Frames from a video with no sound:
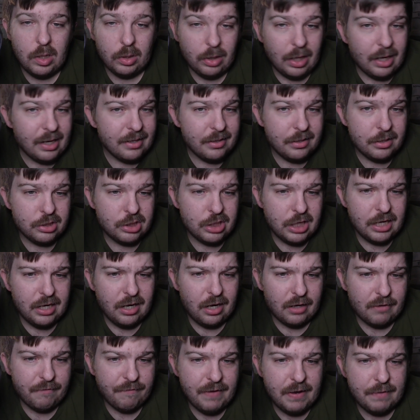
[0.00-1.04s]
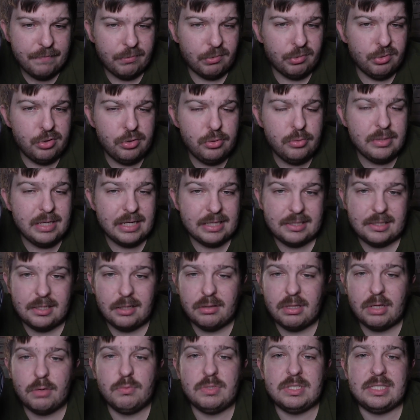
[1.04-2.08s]
A lot of the Jayhawk faithful knew that
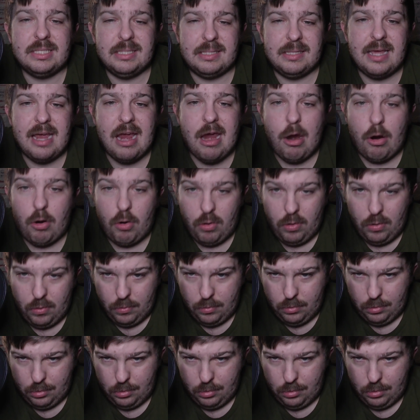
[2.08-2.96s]
something was there.